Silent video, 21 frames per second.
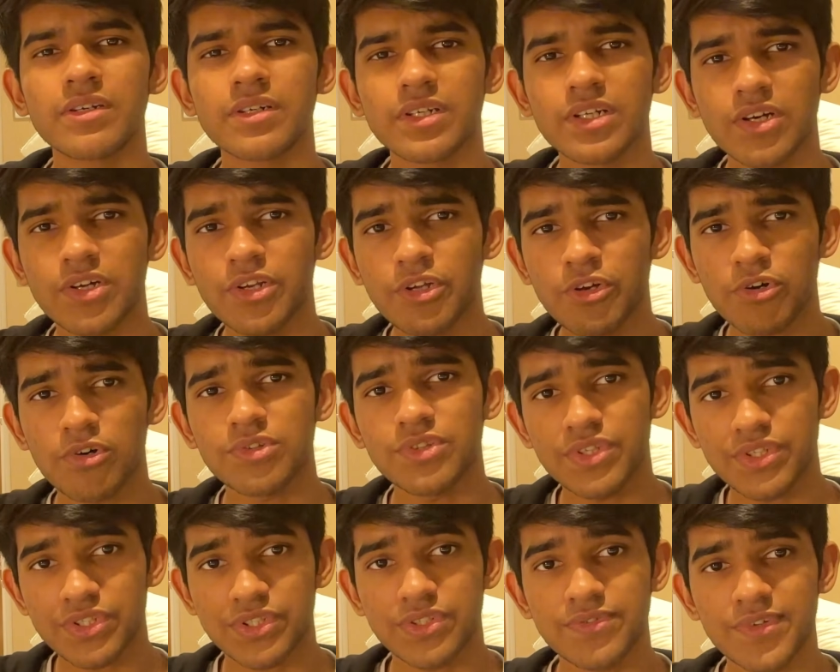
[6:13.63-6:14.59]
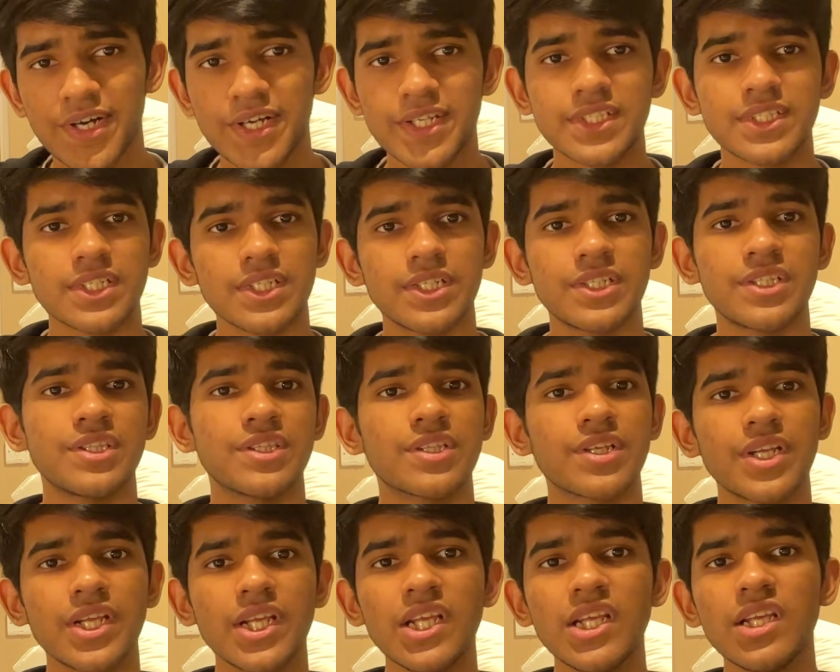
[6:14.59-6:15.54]
Turning on this device in
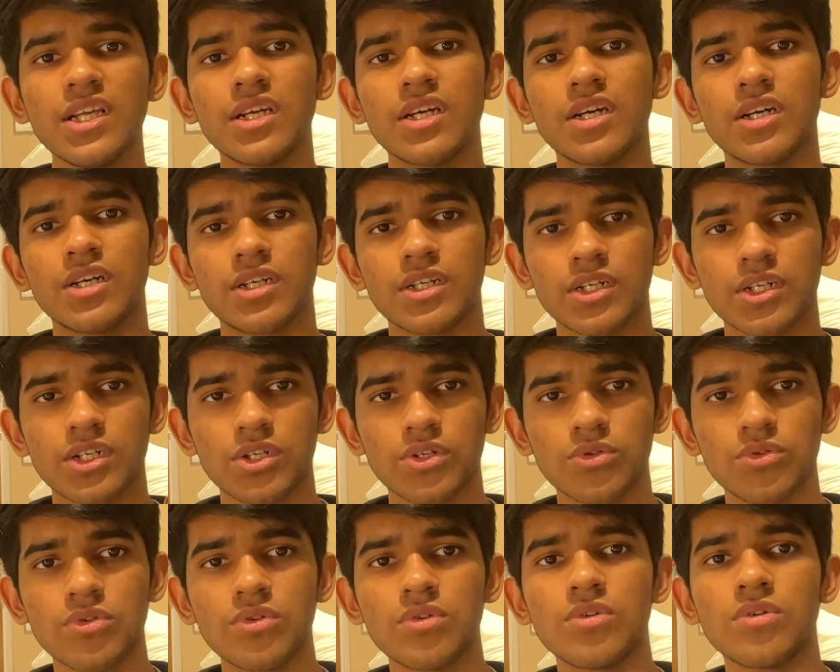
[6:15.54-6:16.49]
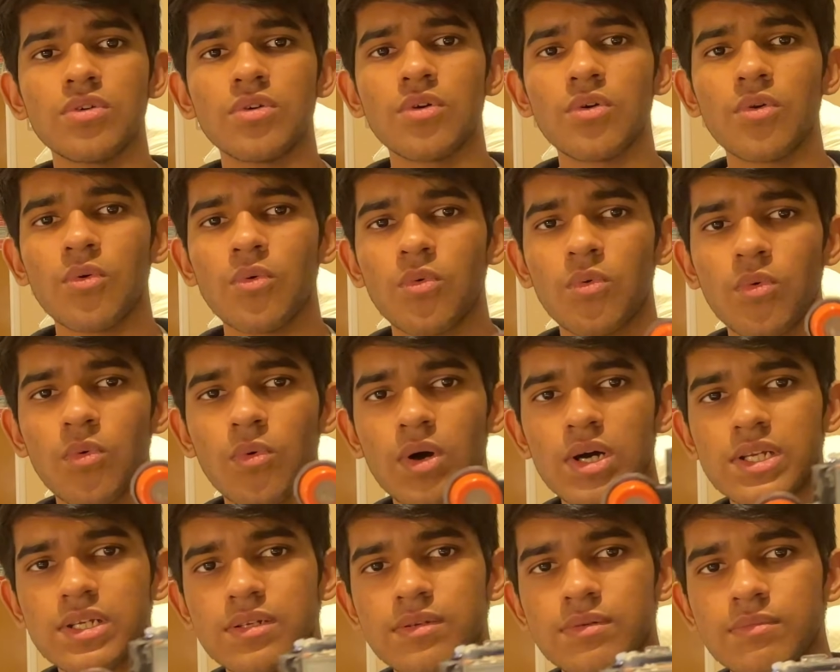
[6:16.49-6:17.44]
3, 2,
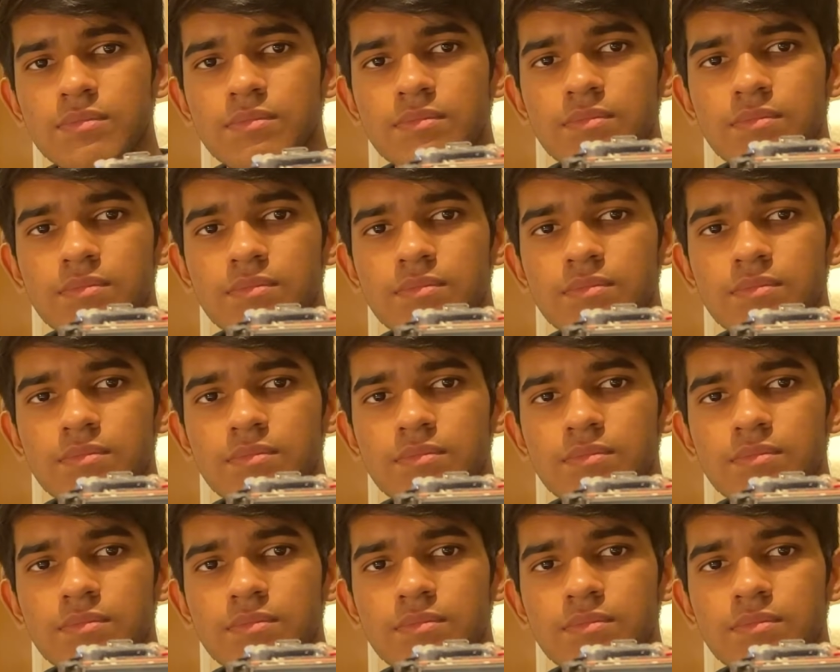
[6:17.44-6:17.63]
1.